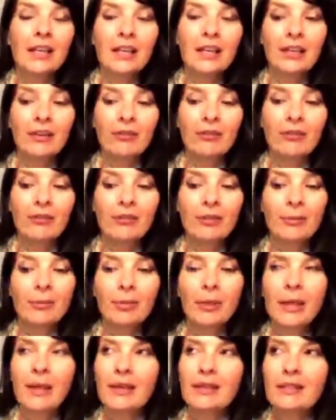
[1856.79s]
If the
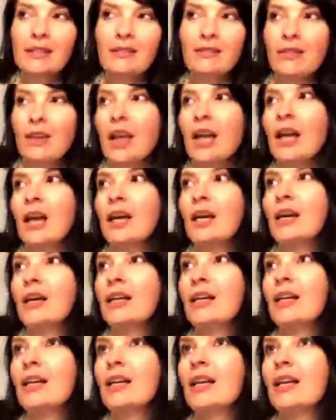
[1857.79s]
planes
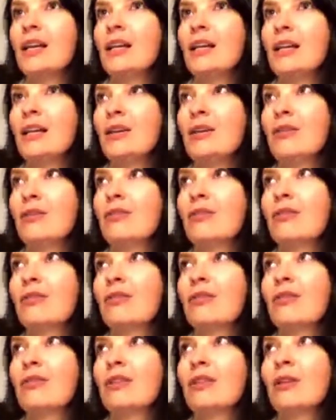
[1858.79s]
fly and
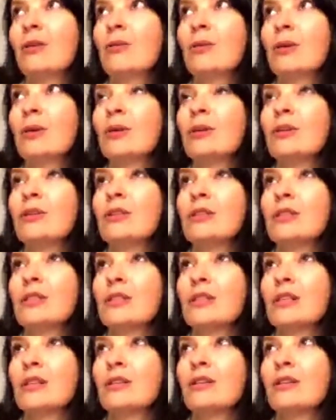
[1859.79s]
if the world is
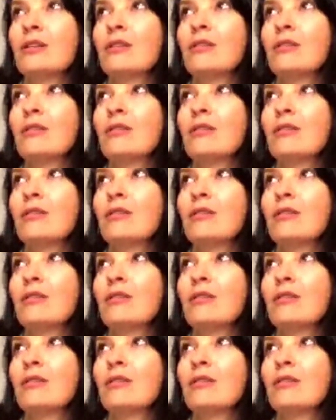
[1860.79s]
still